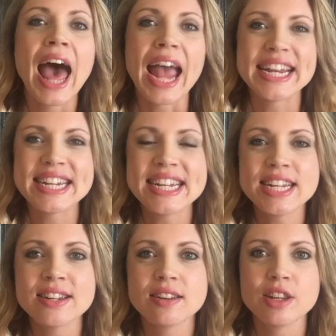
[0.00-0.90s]
I
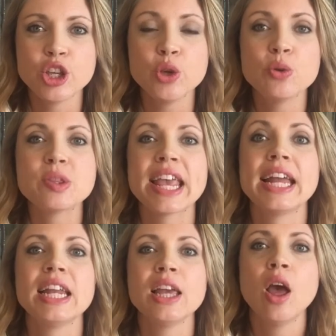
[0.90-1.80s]
didn't use
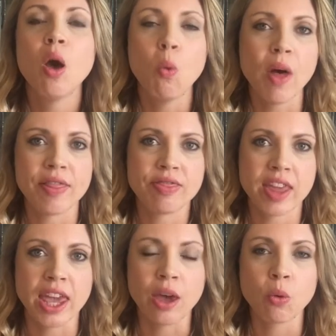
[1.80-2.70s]
any one
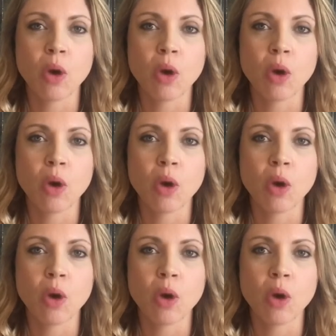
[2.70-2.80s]
thing.